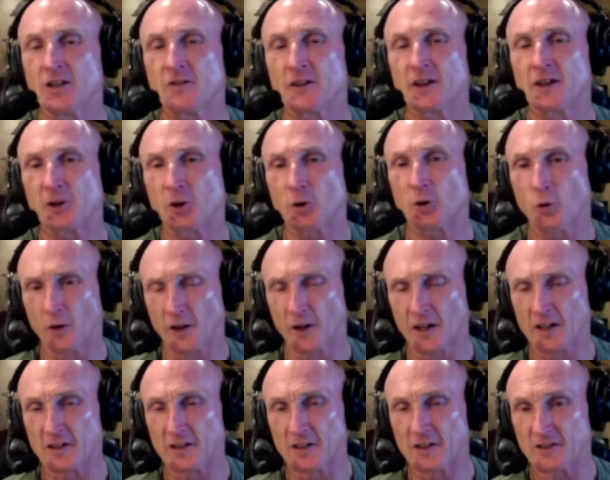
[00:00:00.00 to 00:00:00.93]
that your
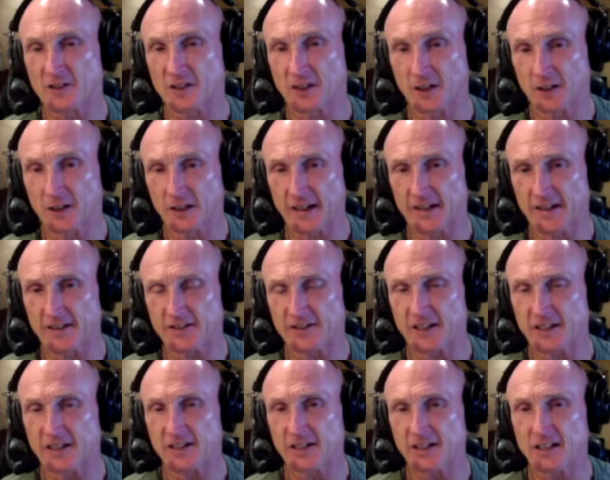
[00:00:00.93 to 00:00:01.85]
organs and glands
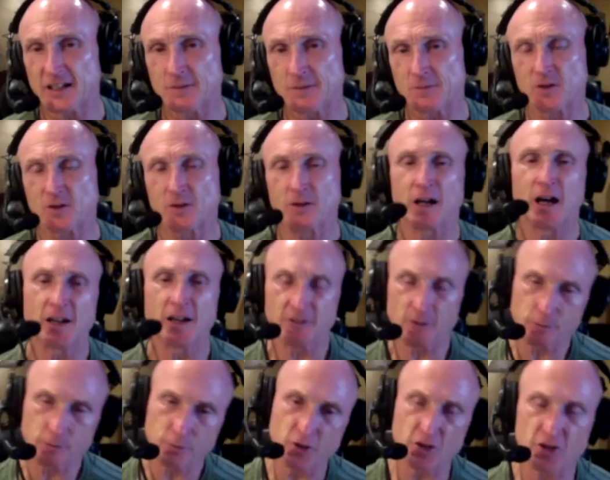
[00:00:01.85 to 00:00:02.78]
need to keep you alive
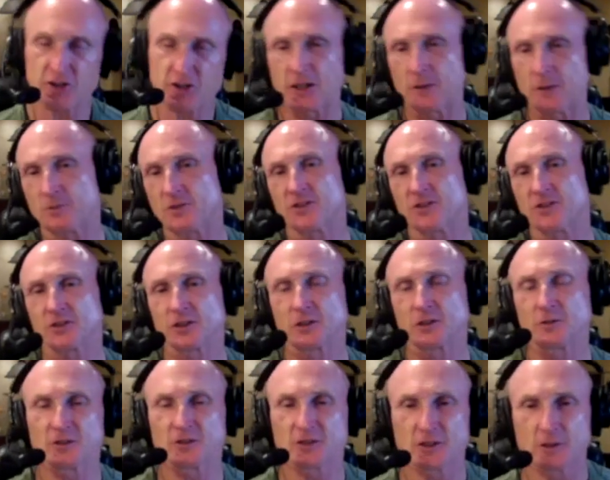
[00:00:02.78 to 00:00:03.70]
and push it up to the
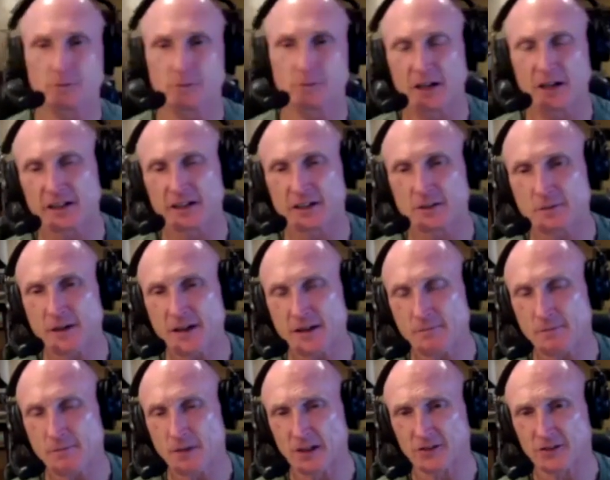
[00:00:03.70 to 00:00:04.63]
surface of the body to make
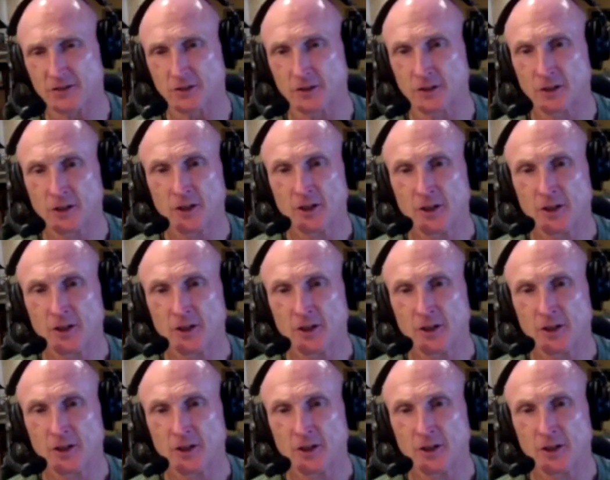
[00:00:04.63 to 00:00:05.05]
muscle,